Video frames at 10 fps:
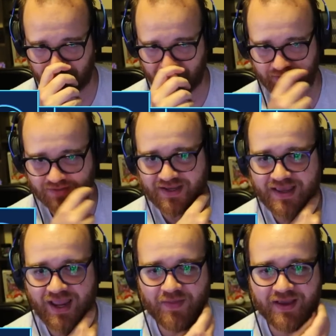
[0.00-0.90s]
Because they
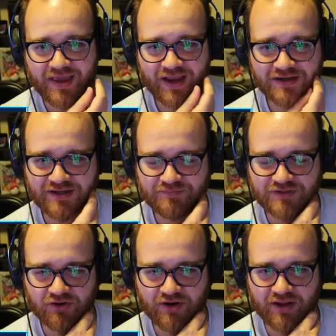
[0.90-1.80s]
can't
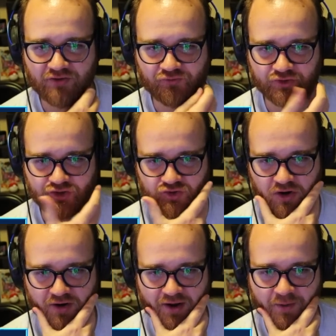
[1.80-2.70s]
empty their hand for
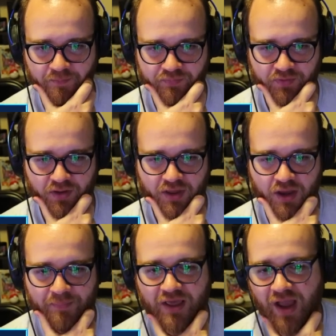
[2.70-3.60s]
strong guy.
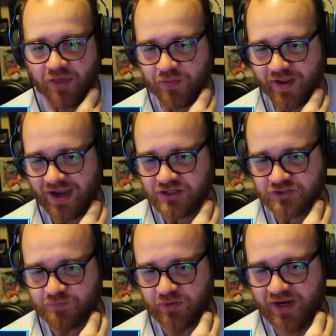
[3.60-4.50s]
But I think I
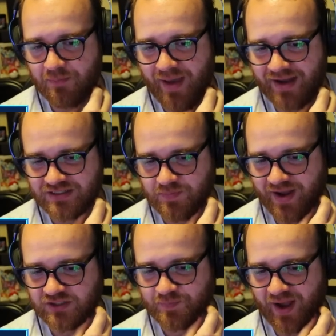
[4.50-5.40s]
just play to
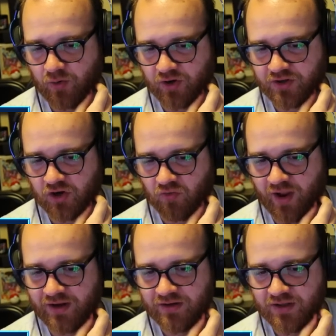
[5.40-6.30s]
maximize power here,
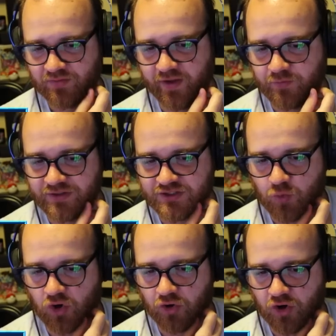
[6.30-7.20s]
right? Like we
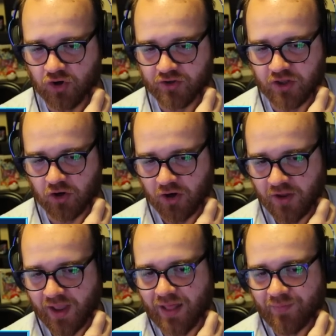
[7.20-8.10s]
Squirrel Girl here,
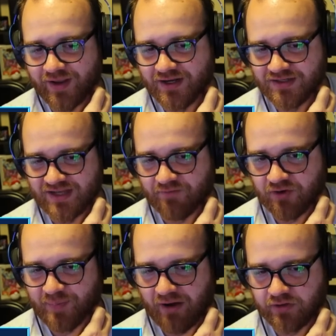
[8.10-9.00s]
and only get a
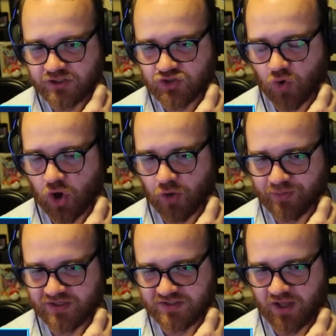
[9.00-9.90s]
7 power squirrel
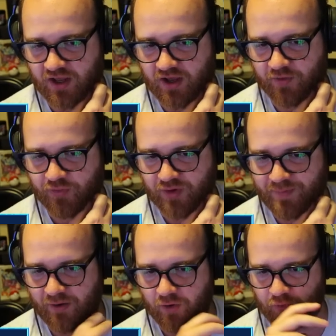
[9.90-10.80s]
plus a 3
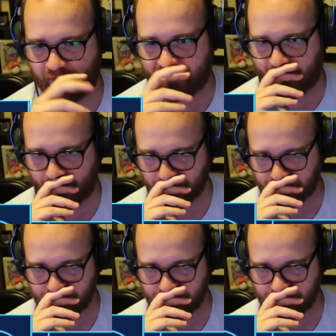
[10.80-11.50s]
power thing here.